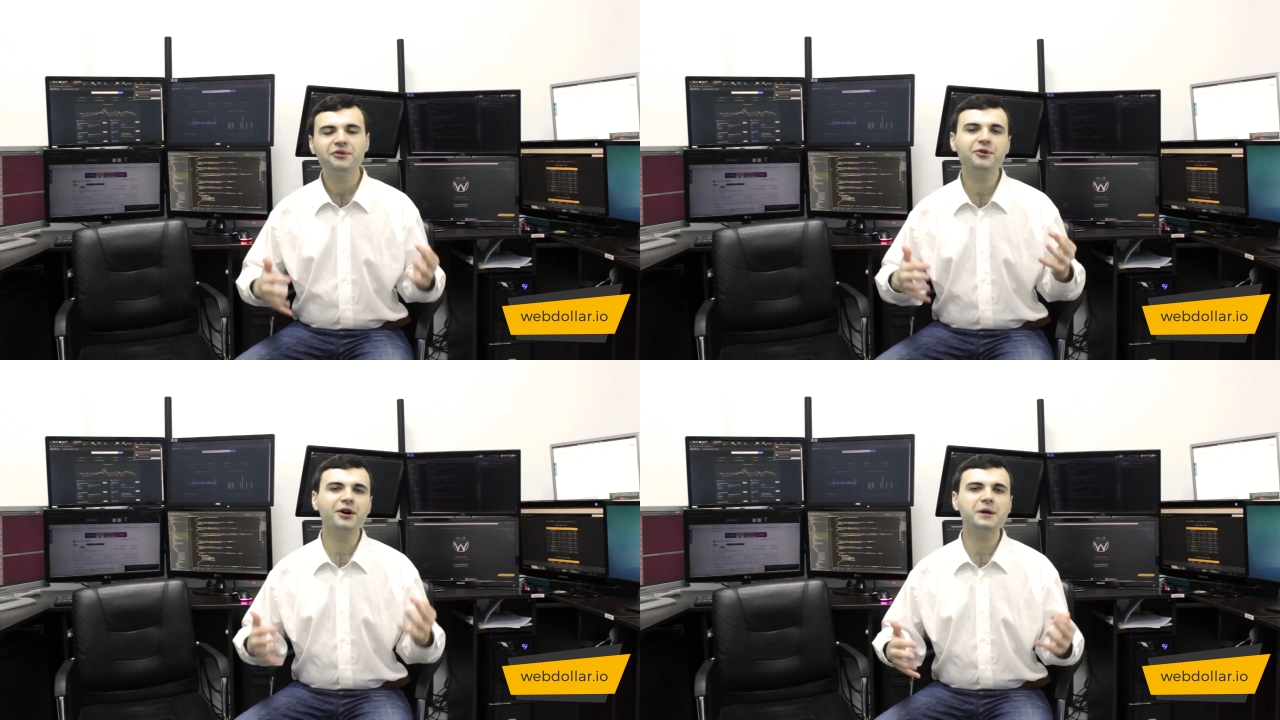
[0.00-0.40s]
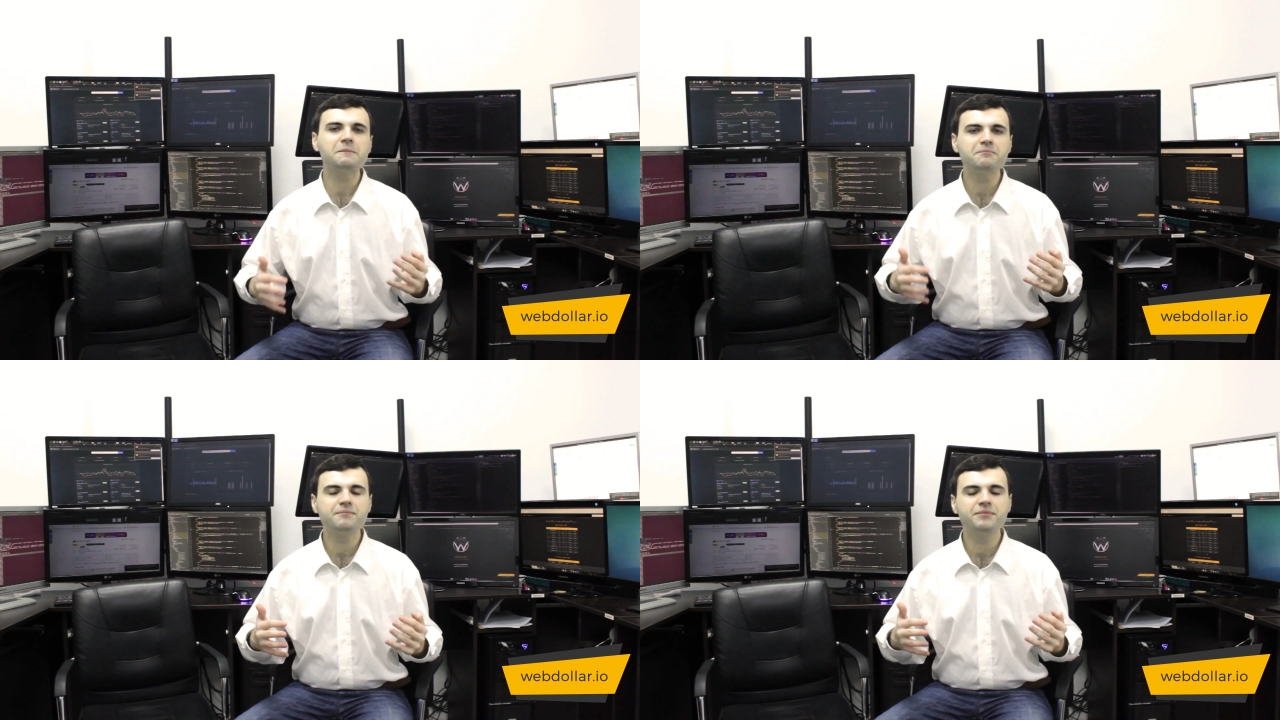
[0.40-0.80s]
you
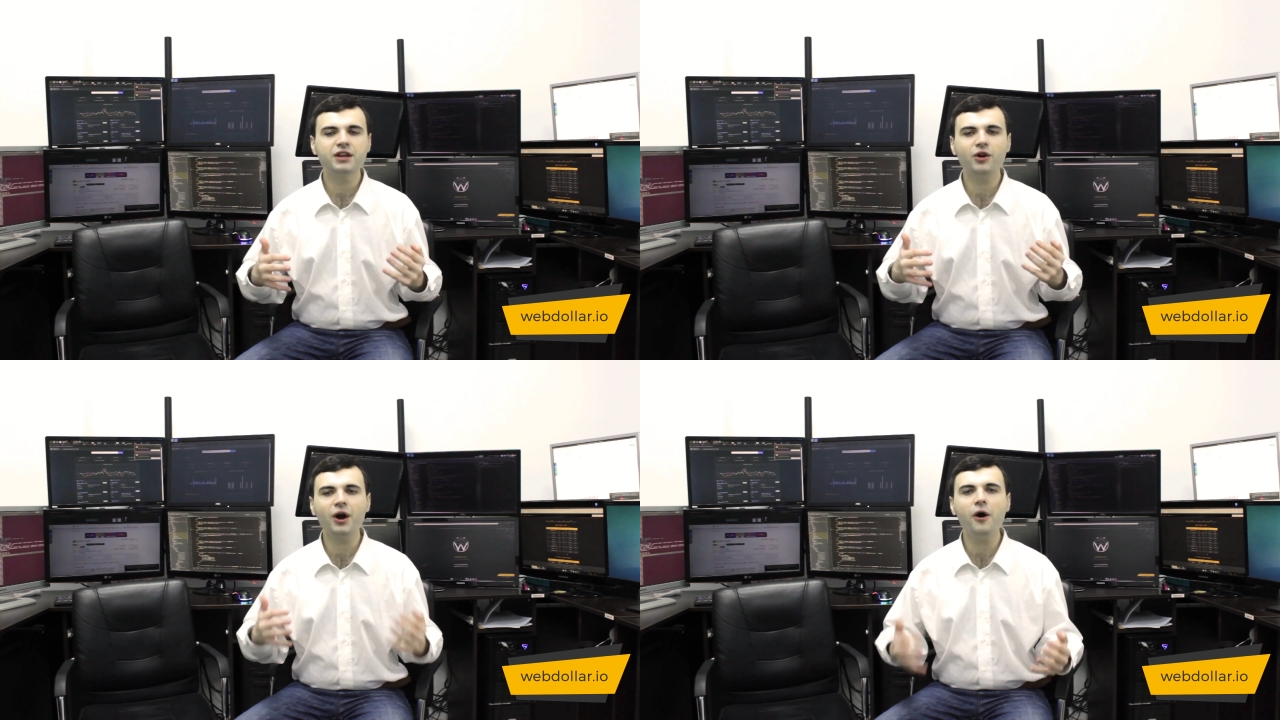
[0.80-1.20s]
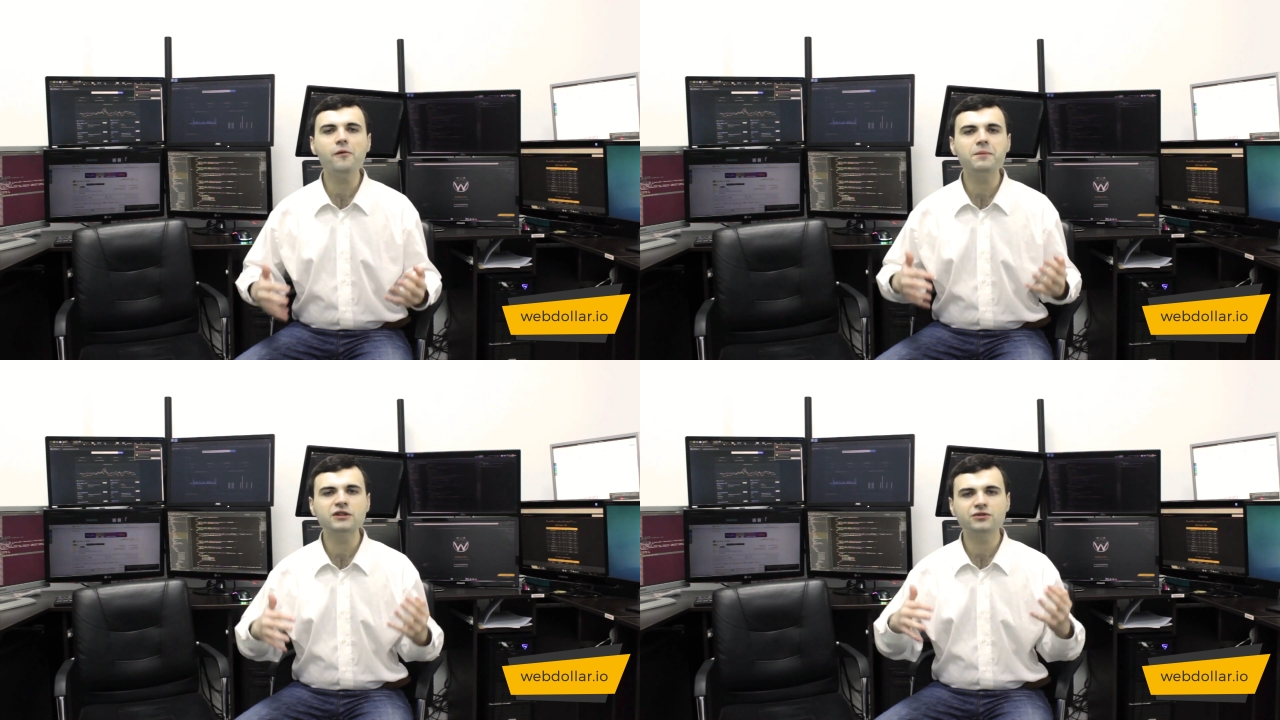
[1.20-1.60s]
are
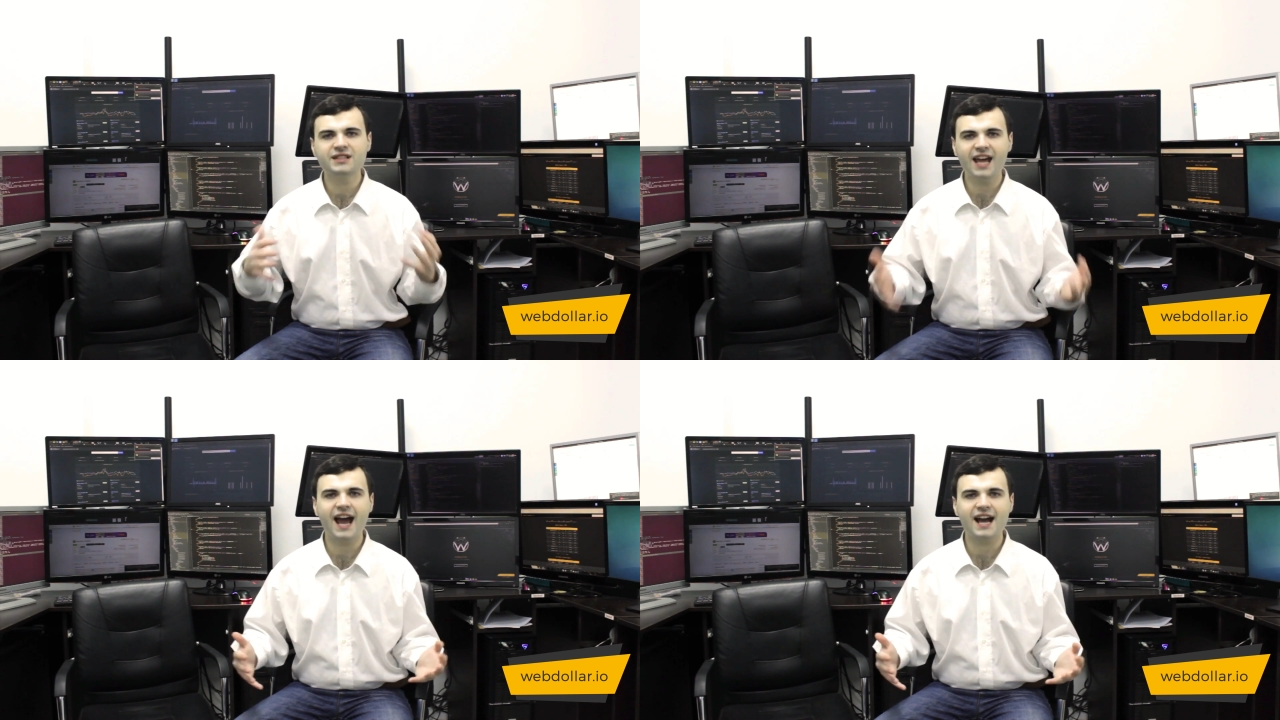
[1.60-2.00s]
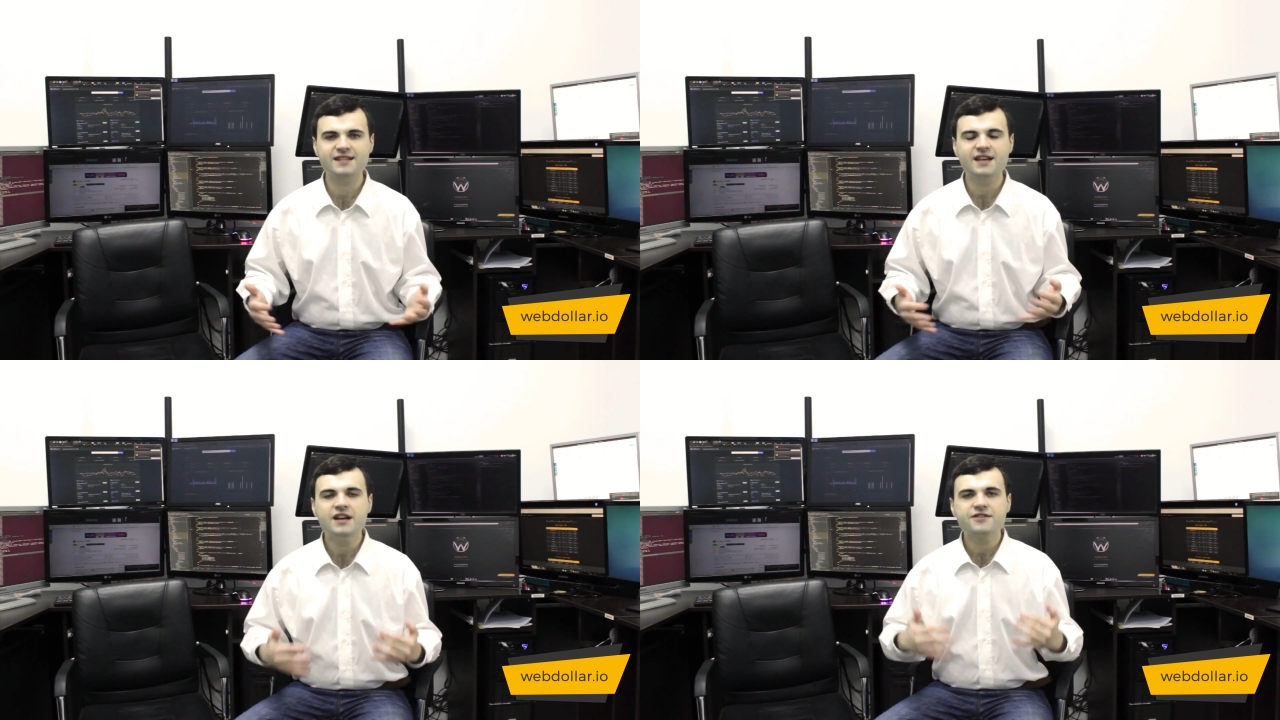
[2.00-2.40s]
open to attacks.